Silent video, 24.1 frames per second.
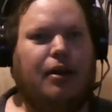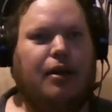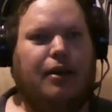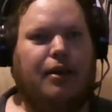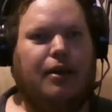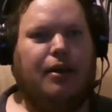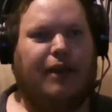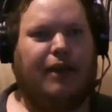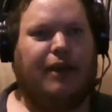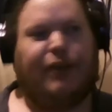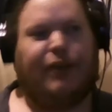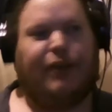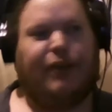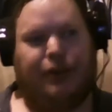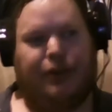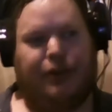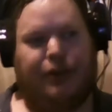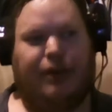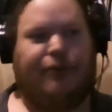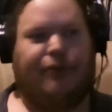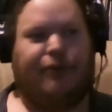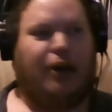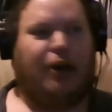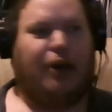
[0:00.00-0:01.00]
if I do get
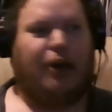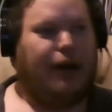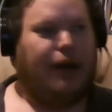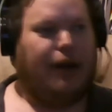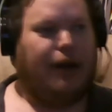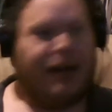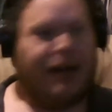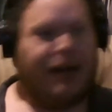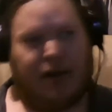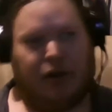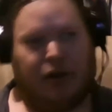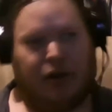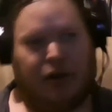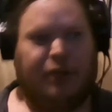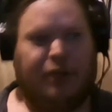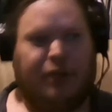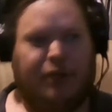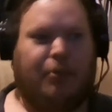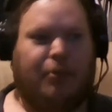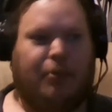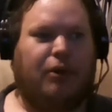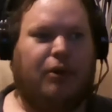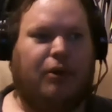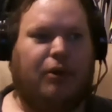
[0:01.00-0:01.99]
fired, I'll go into
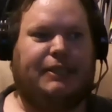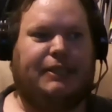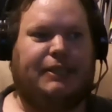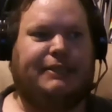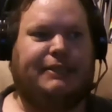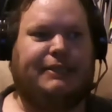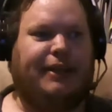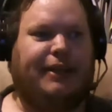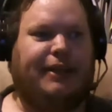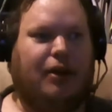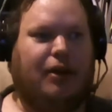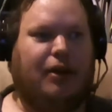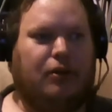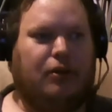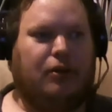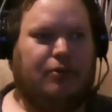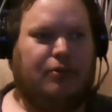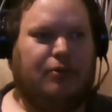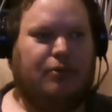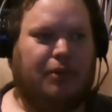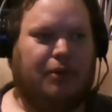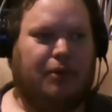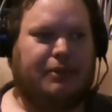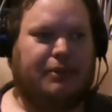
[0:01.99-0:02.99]
more detail
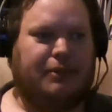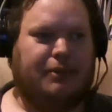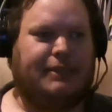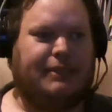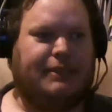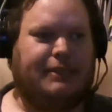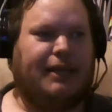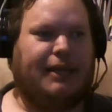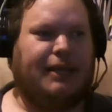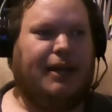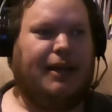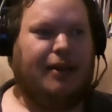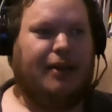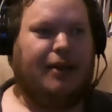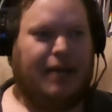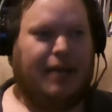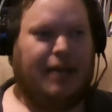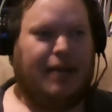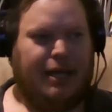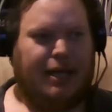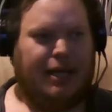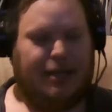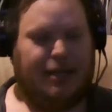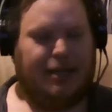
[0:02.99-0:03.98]
what was said
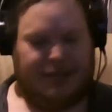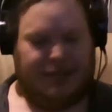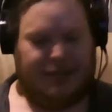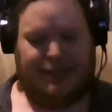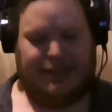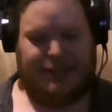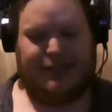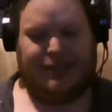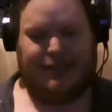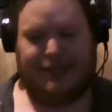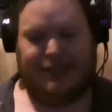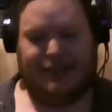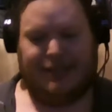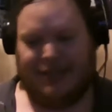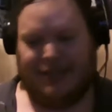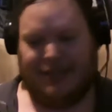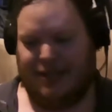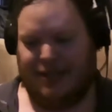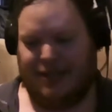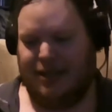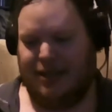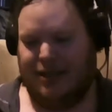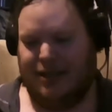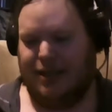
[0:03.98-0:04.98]

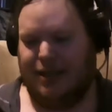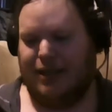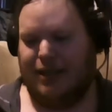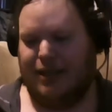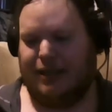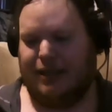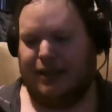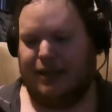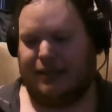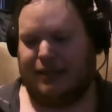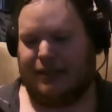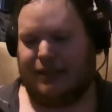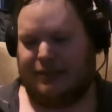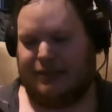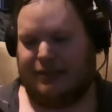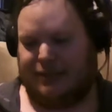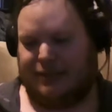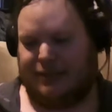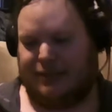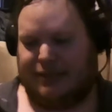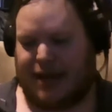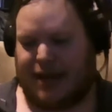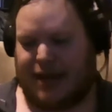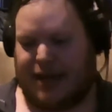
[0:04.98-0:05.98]

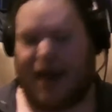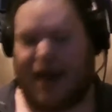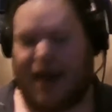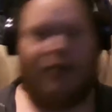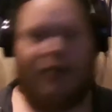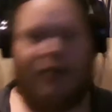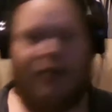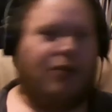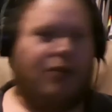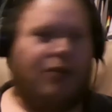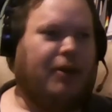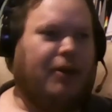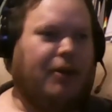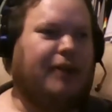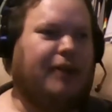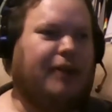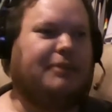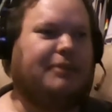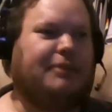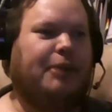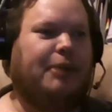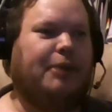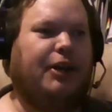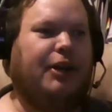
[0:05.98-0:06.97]
because I don't know what else I'm
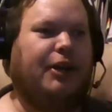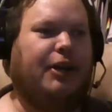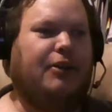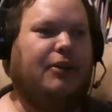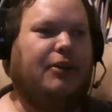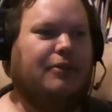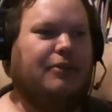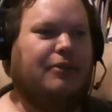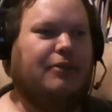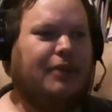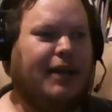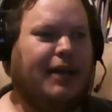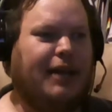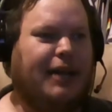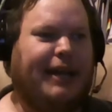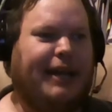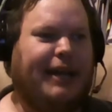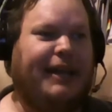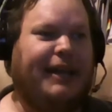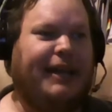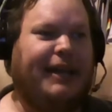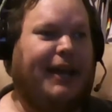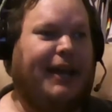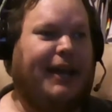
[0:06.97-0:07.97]
gonna do. I
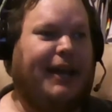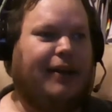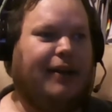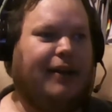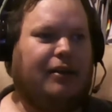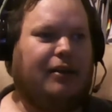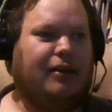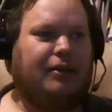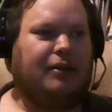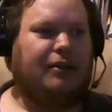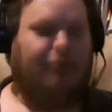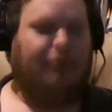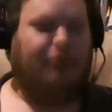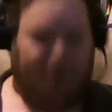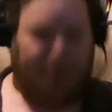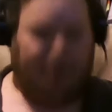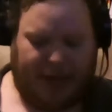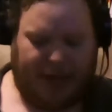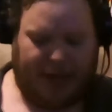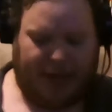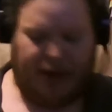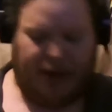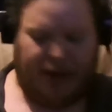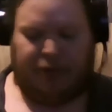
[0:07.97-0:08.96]
can't. My
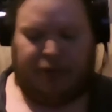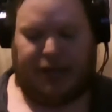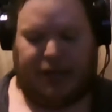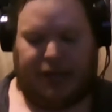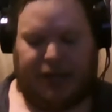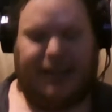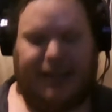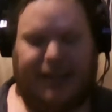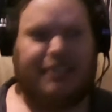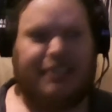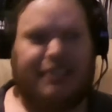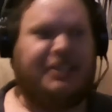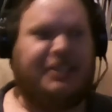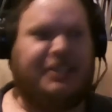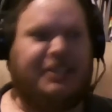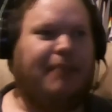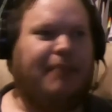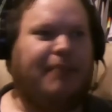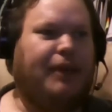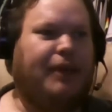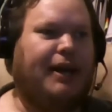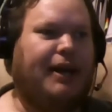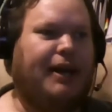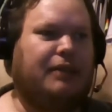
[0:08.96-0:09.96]
health ain't in shape
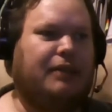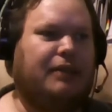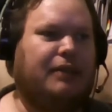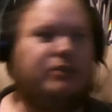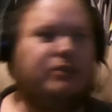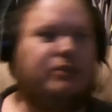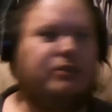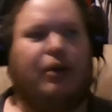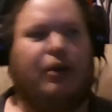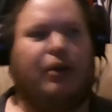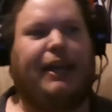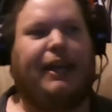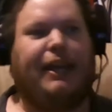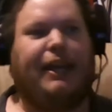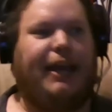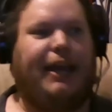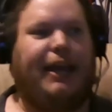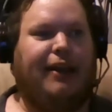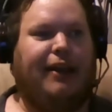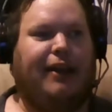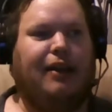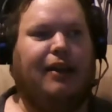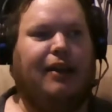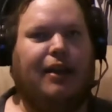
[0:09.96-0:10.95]
yet, so I can't
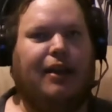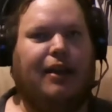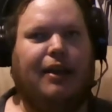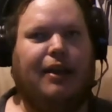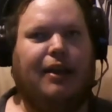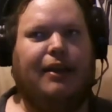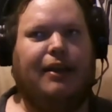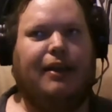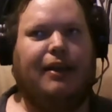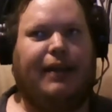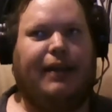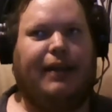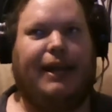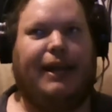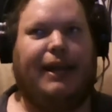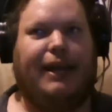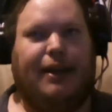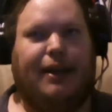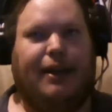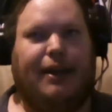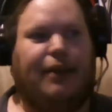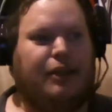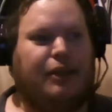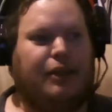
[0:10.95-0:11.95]
get
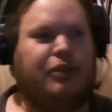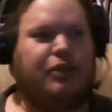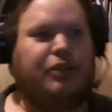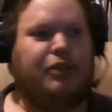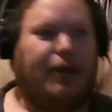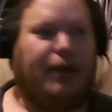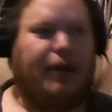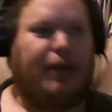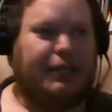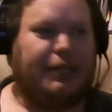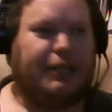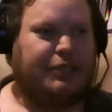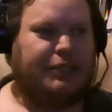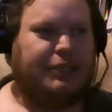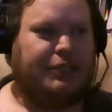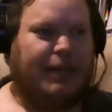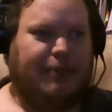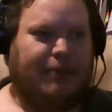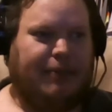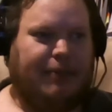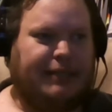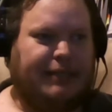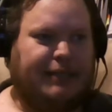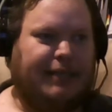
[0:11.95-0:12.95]
another trucking job
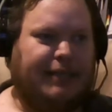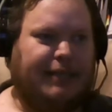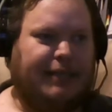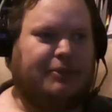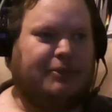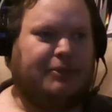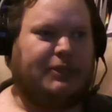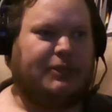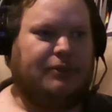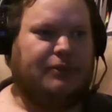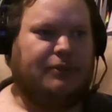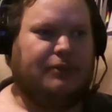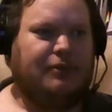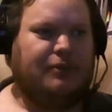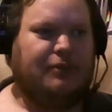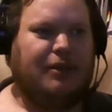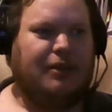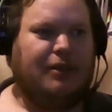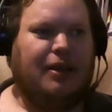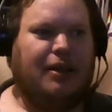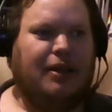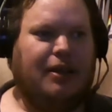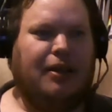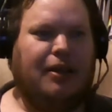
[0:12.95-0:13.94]
anytime soon.
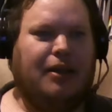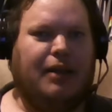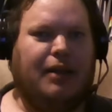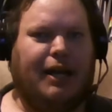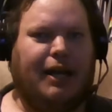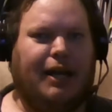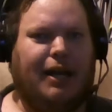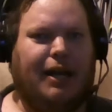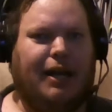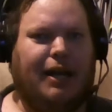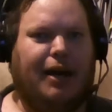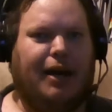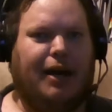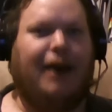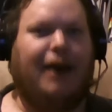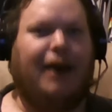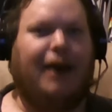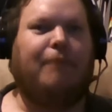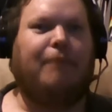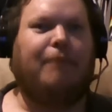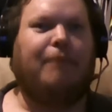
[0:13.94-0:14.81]
At